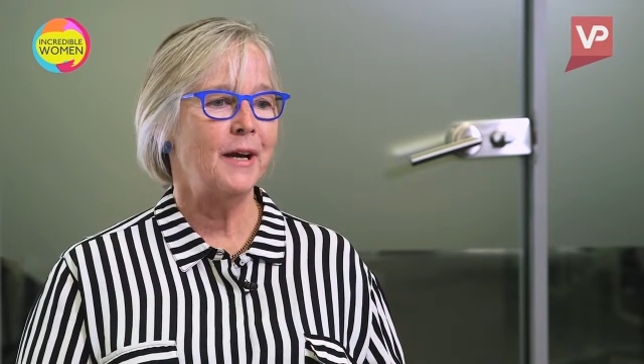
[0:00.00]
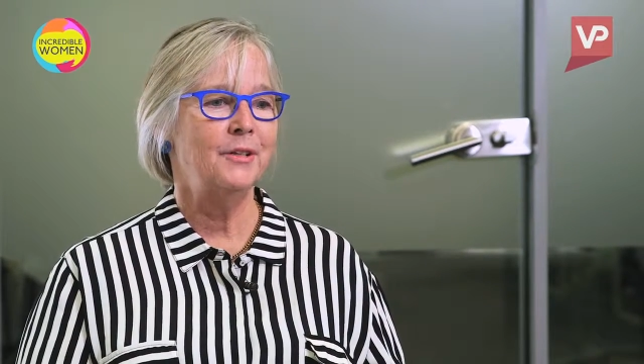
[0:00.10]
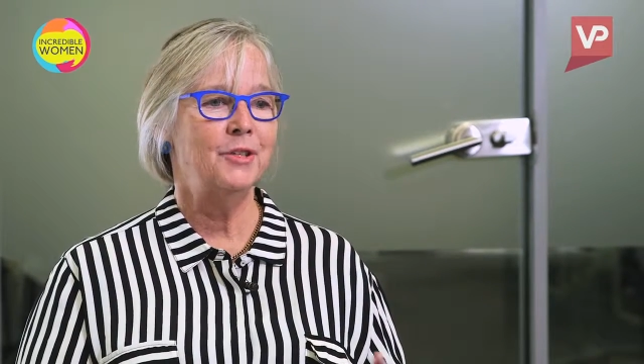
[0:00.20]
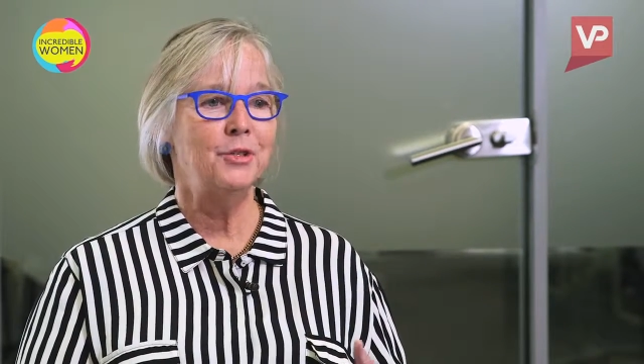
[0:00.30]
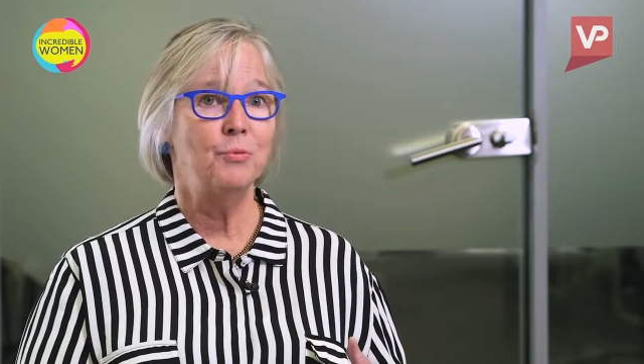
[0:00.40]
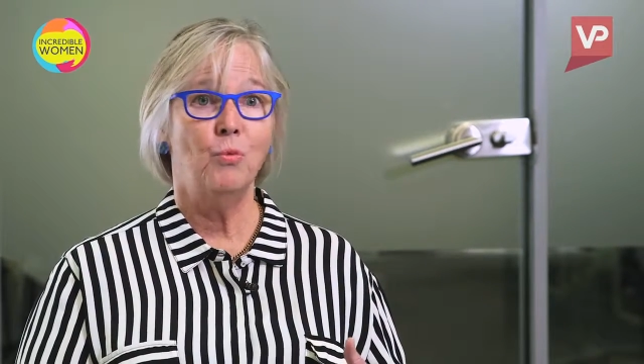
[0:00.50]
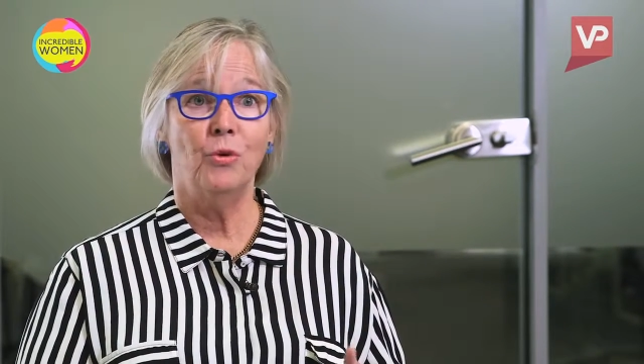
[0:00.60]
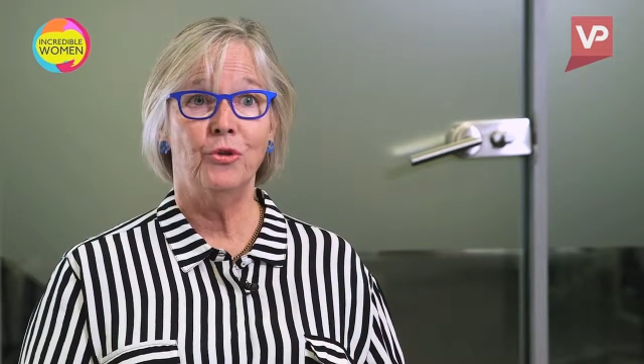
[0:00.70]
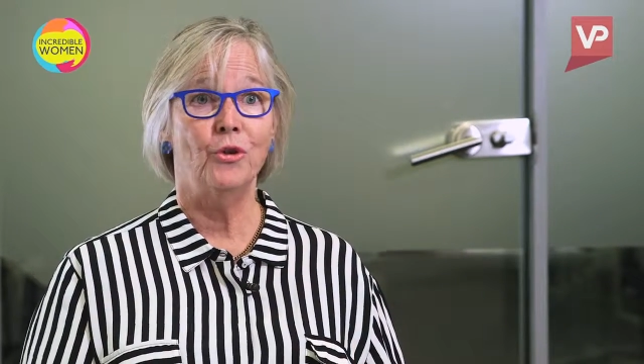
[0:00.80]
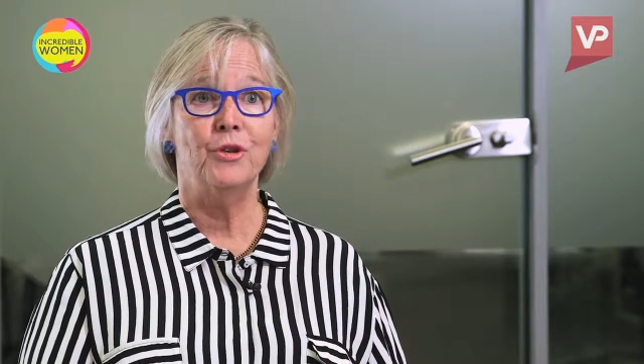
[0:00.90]
I just
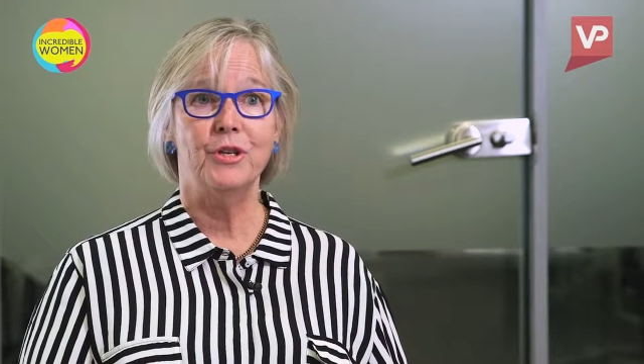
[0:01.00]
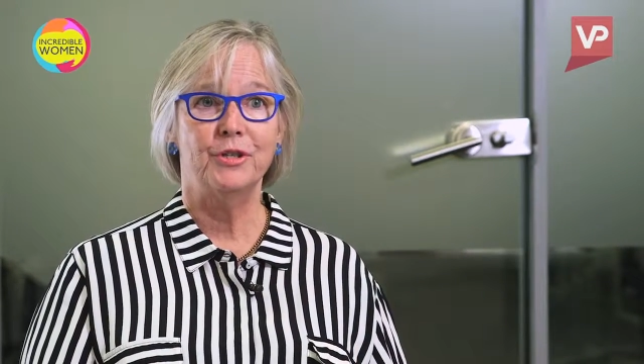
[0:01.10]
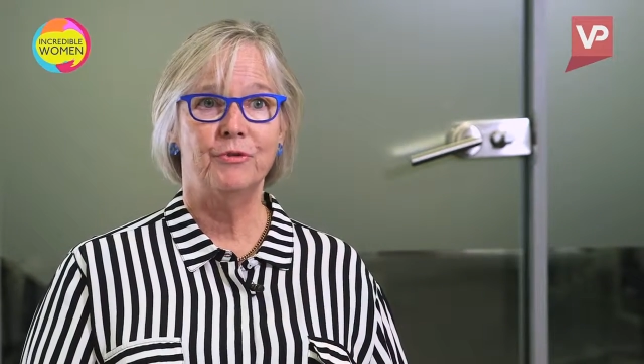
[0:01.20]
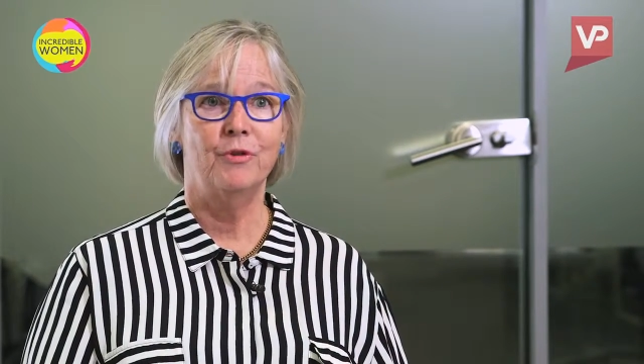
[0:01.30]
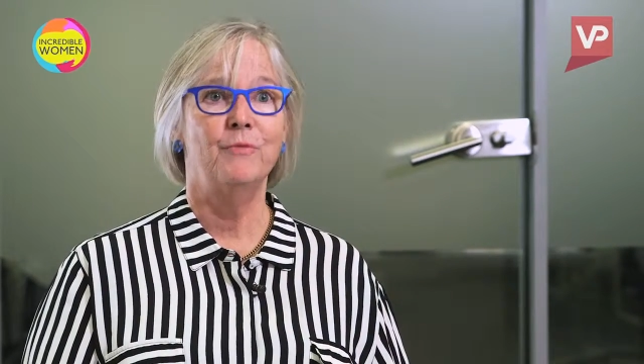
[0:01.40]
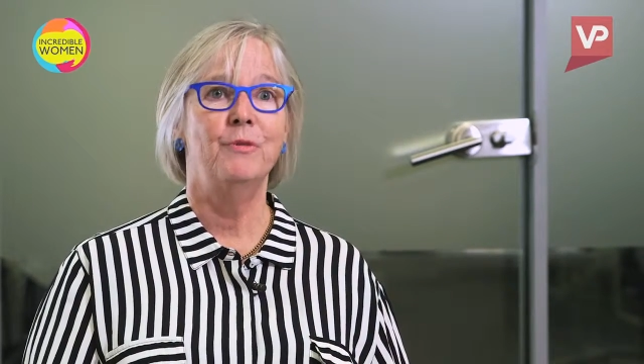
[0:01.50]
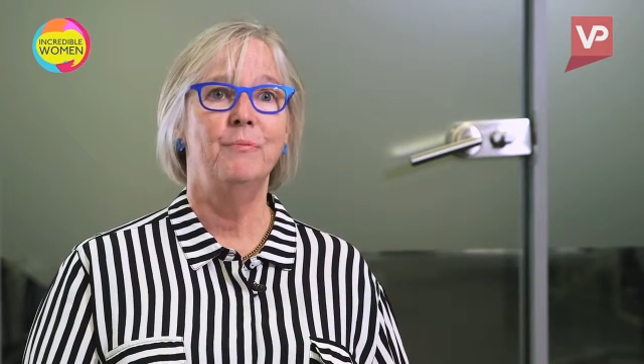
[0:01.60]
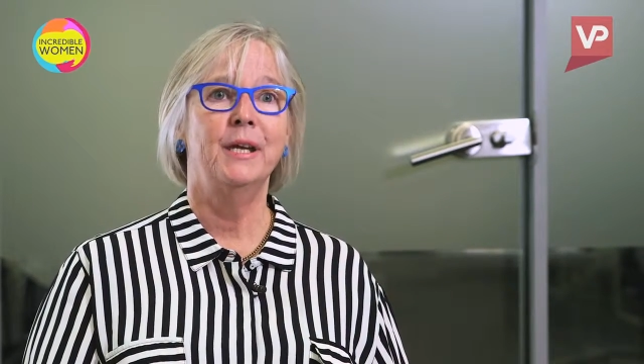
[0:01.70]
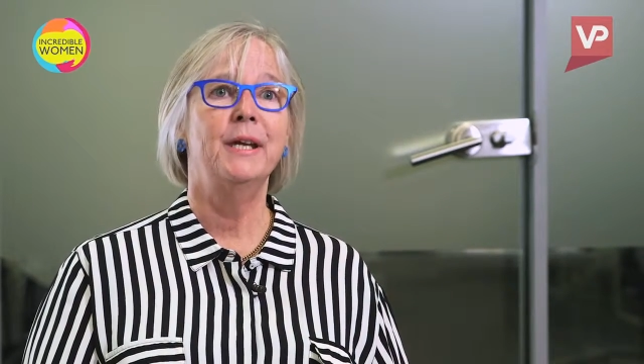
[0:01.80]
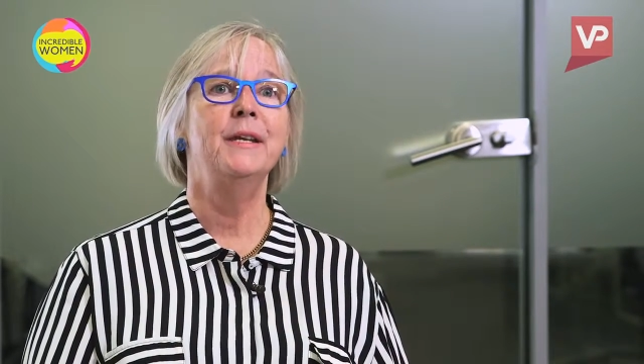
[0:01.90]
was honest from the
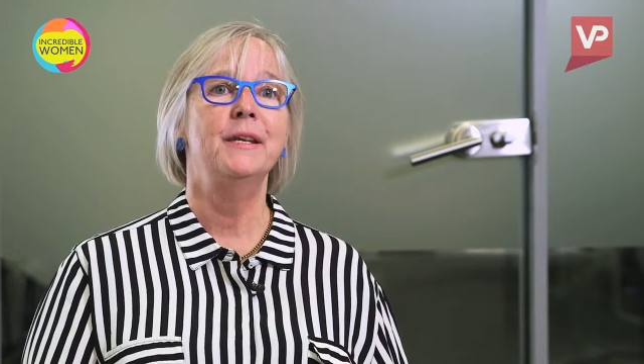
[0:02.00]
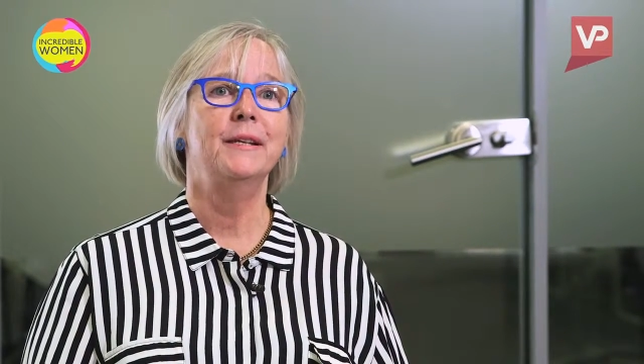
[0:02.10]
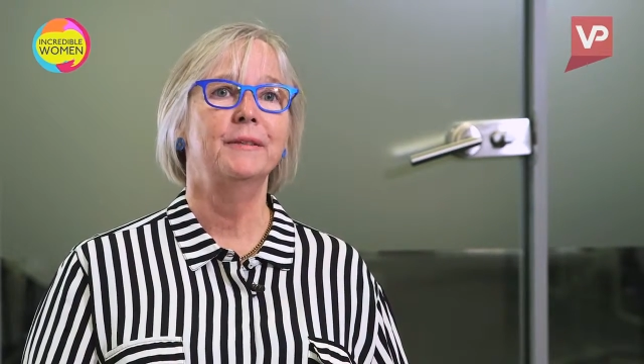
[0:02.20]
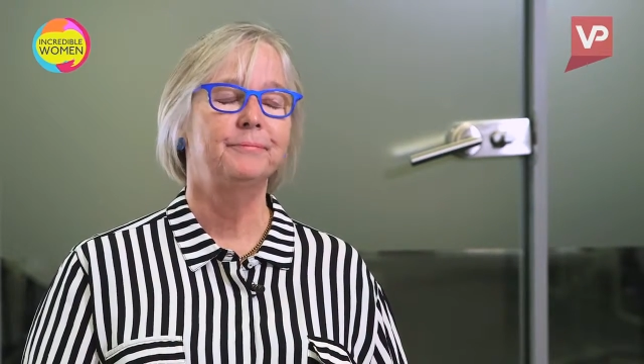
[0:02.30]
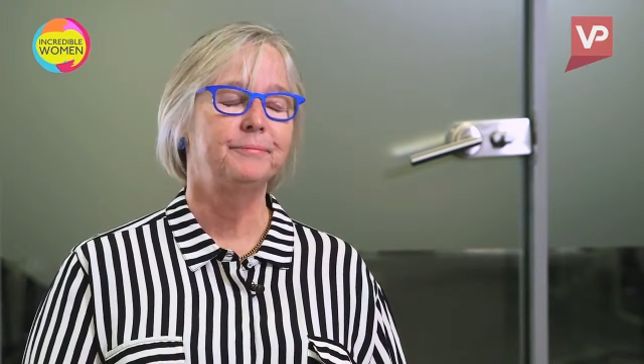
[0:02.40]
beginning.